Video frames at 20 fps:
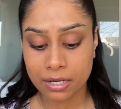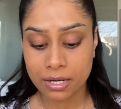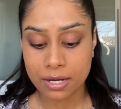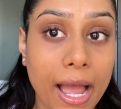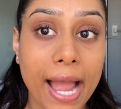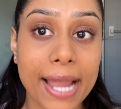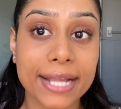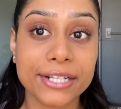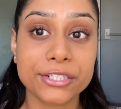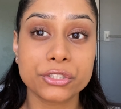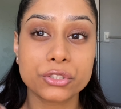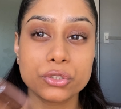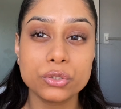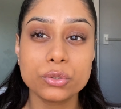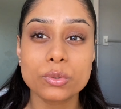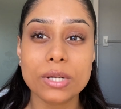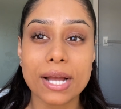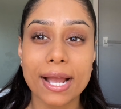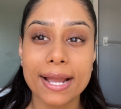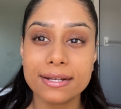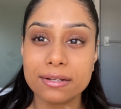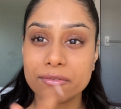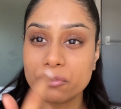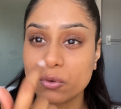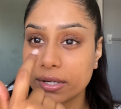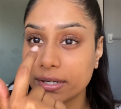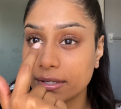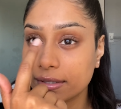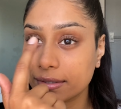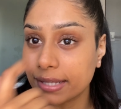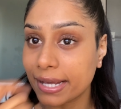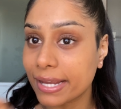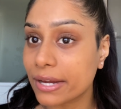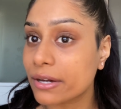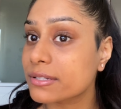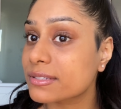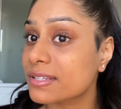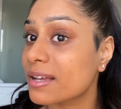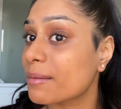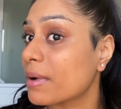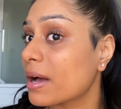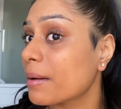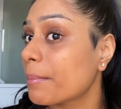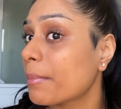I do kind of want to layer some up